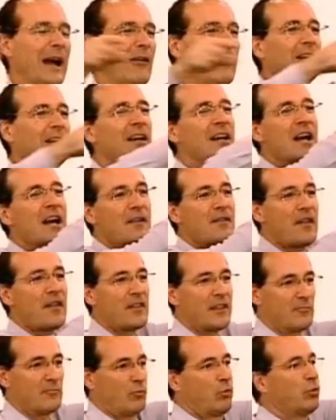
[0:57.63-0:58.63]
power and
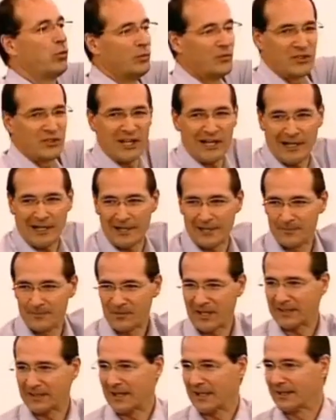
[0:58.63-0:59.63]
then they die,
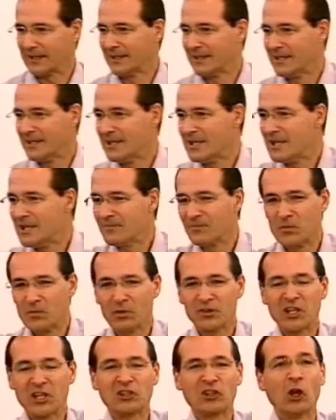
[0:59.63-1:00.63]
like that.
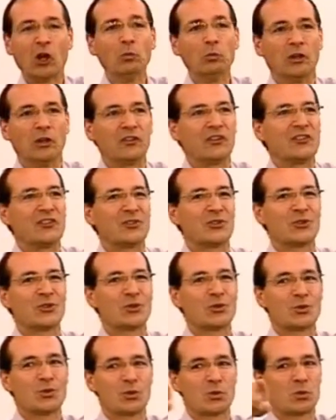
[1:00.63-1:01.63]
What they don't want
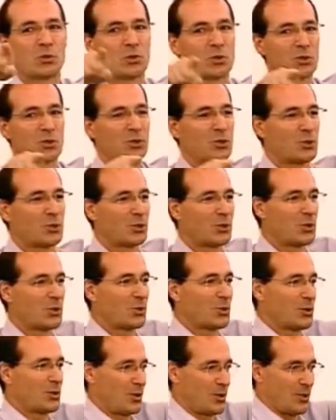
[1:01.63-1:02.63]

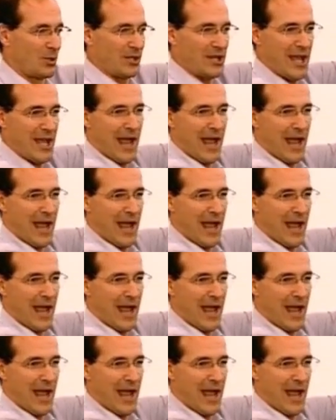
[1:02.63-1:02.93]
is